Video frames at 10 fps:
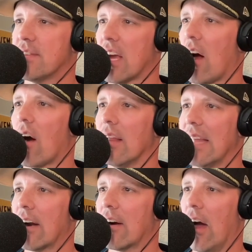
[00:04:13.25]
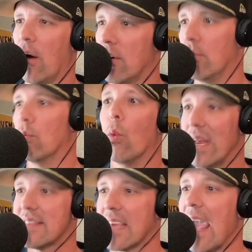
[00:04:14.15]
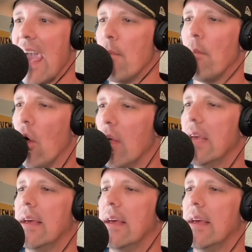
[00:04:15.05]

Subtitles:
Carralero, who went to Campbell,